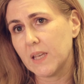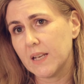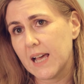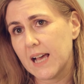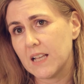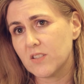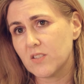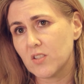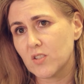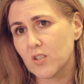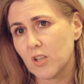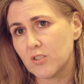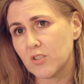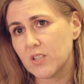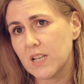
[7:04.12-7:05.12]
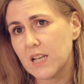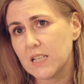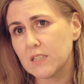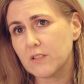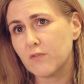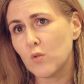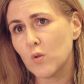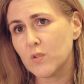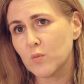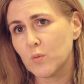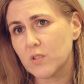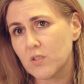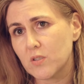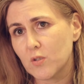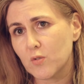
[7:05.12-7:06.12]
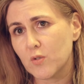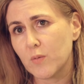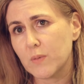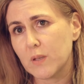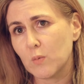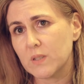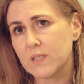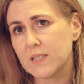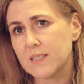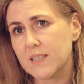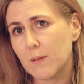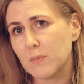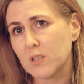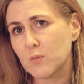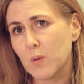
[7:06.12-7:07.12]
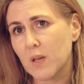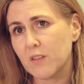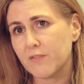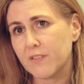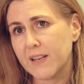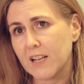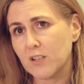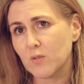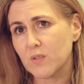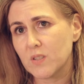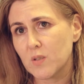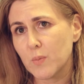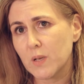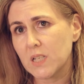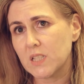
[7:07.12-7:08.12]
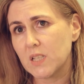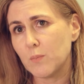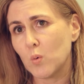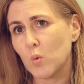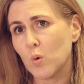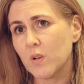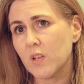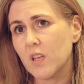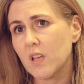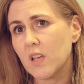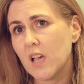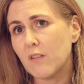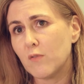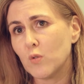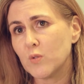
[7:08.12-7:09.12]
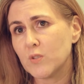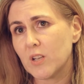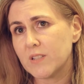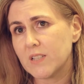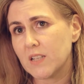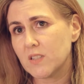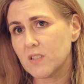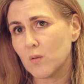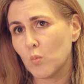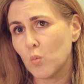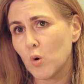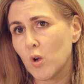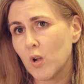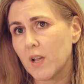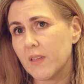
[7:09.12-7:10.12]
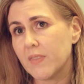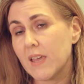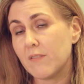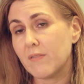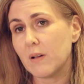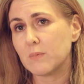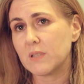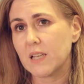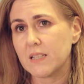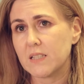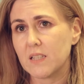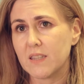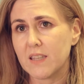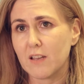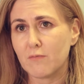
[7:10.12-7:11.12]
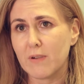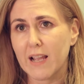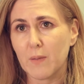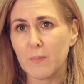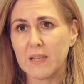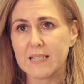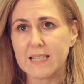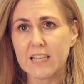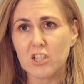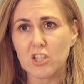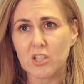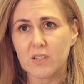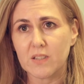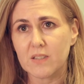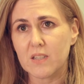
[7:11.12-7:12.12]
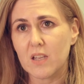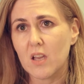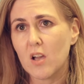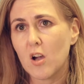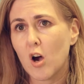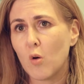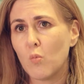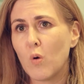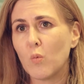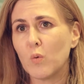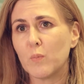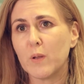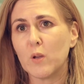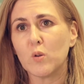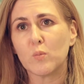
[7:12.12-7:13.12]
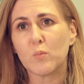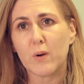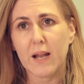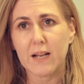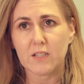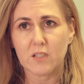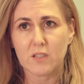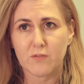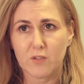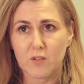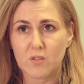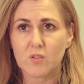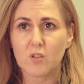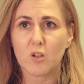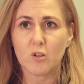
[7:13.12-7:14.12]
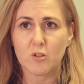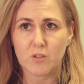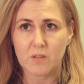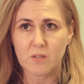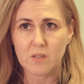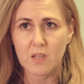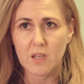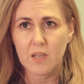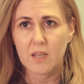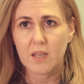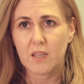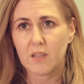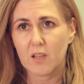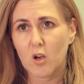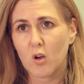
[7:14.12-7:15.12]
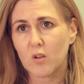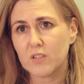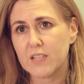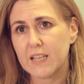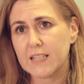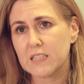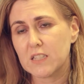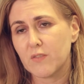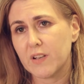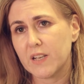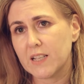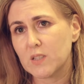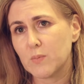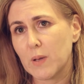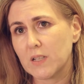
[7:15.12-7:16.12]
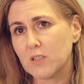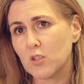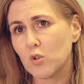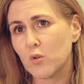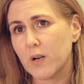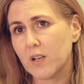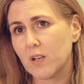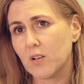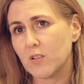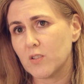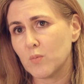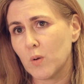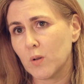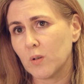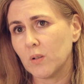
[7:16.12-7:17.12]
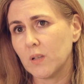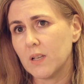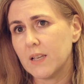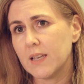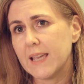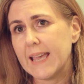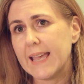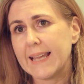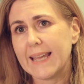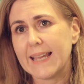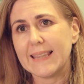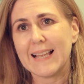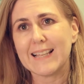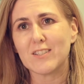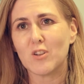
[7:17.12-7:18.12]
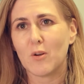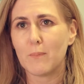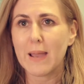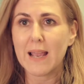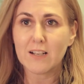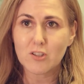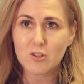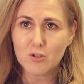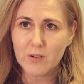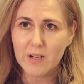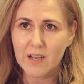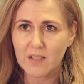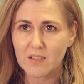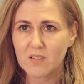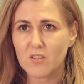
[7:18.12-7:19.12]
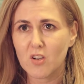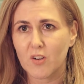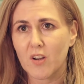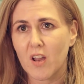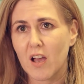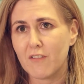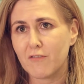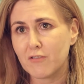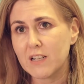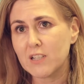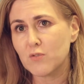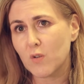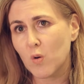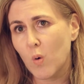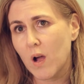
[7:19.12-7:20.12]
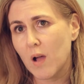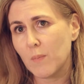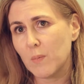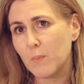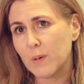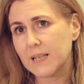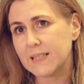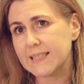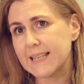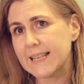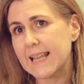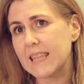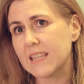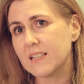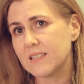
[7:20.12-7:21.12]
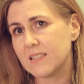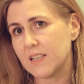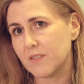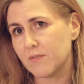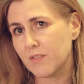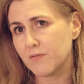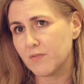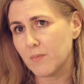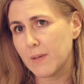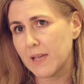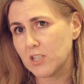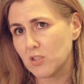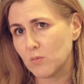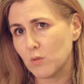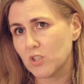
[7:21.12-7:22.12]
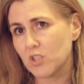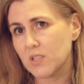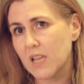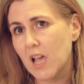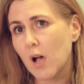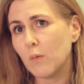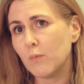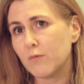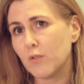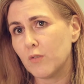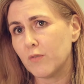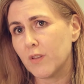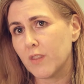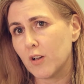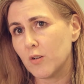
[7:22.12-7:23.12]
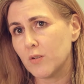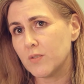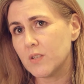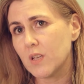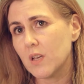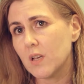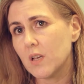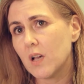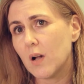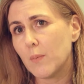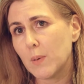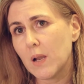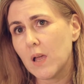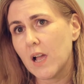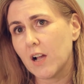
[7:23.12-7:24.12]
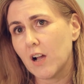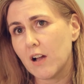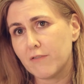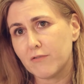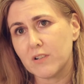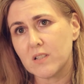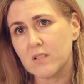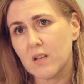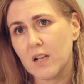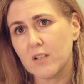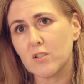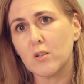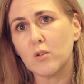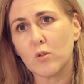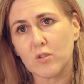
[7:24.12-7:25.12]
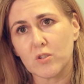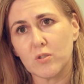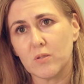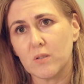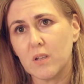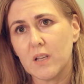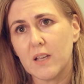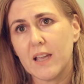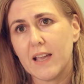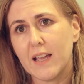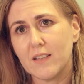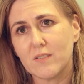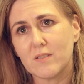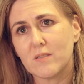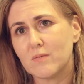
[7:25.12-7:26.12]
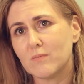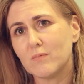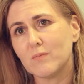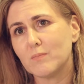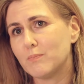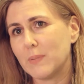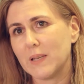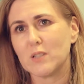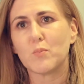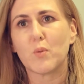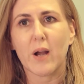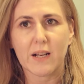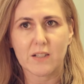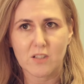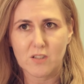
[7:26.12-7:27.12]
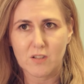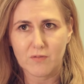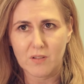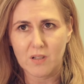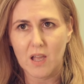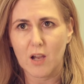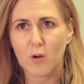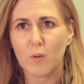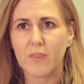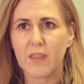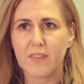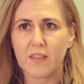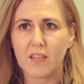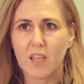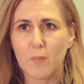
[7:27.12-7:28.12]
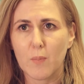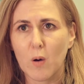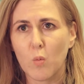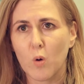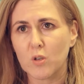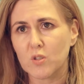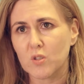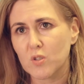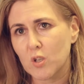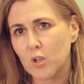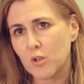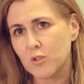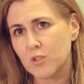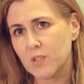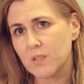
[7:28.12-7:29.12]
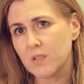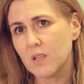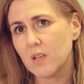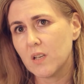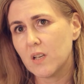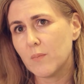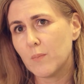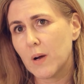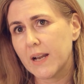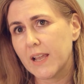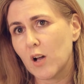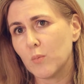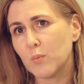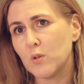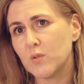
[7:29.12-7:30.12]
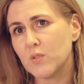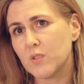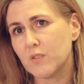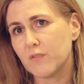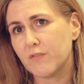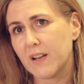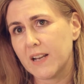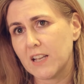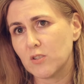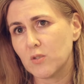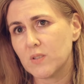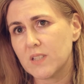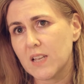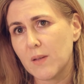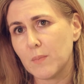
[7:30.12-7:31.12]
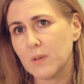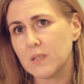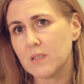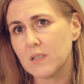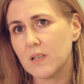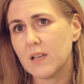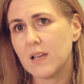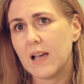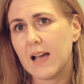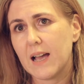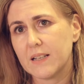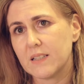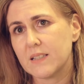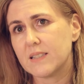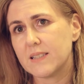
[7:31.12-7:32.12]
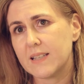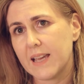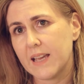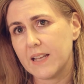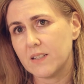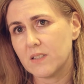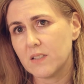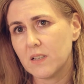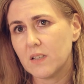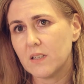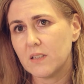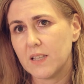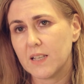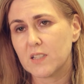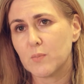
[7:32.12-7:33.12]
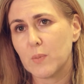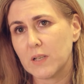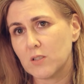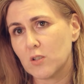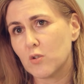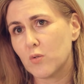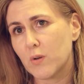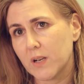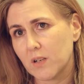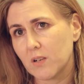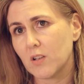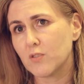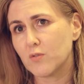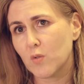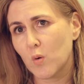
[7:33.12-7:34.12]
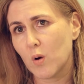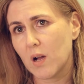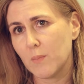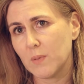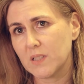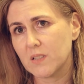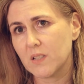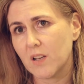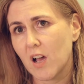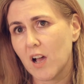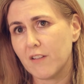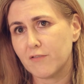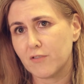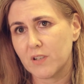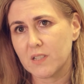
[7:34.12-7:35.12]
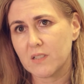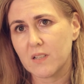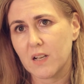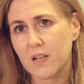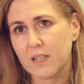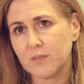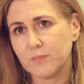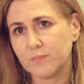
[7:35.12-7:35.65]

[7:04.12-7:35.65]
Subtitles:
Enhanced Disclosure Task Force, which is a group that was established by the Financial Stability Board, have also done some work, and they've updated their recommendations on what would be good practice for disclosures in the context of an expected credit loss model. Again, that's not mandatory and it's not an IFRS requirement, but it's another set of information which is helpful for those applying IFRS 9 to look to as best practice, if you like, when they're thinking about what disclosures might help users of financial statements understand the expected credit loss requirements in IFRS 9.